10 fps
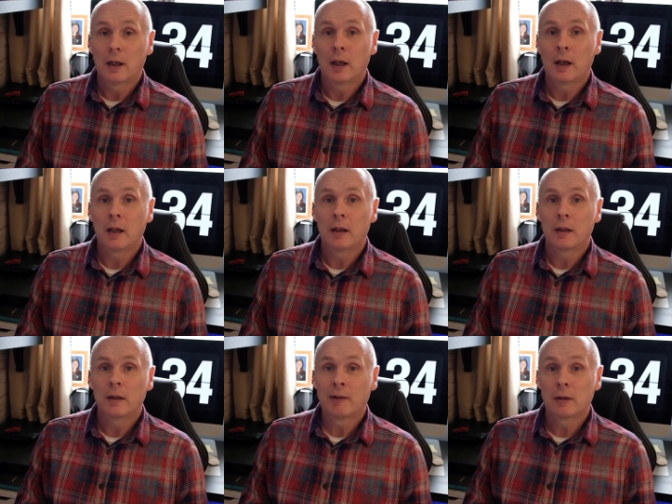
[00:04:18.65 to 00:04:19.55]

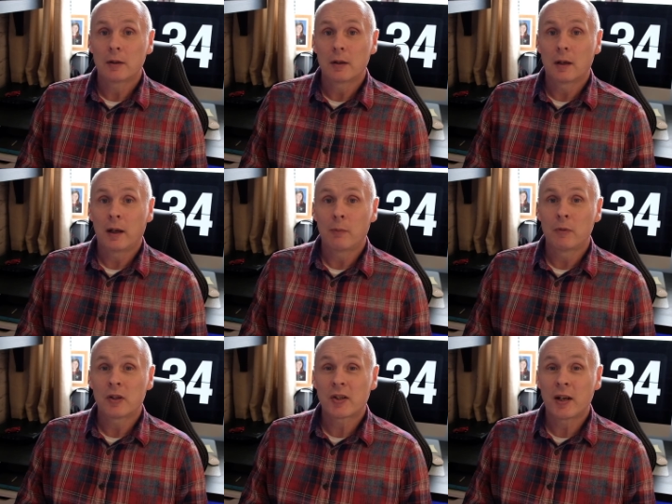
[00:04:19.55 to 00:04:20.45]
And I
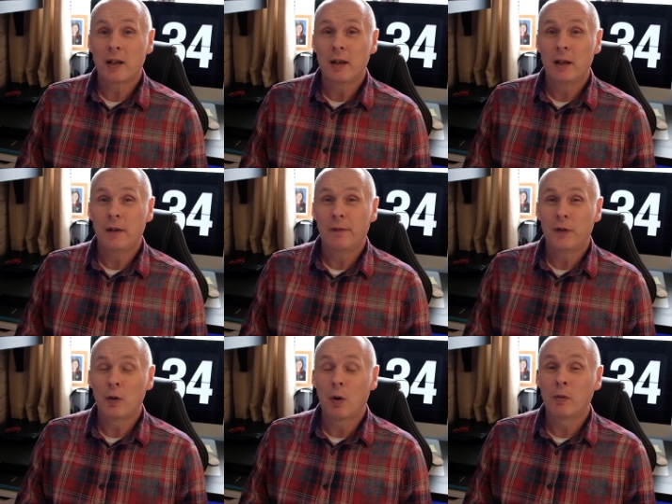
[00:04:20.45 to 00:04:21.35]
would say if
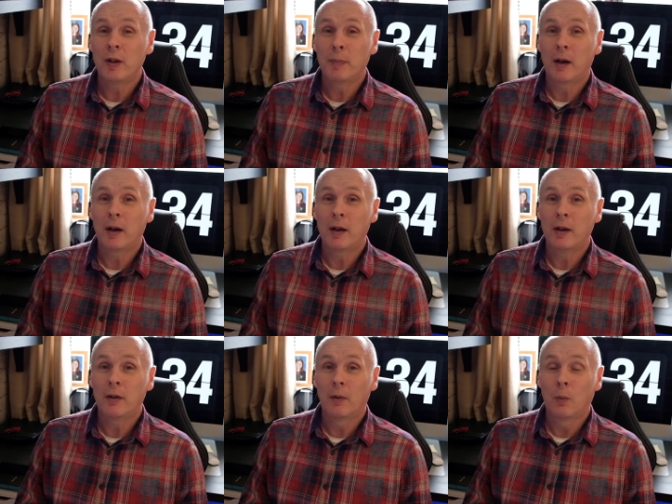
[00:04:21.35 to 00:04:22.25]
you only buy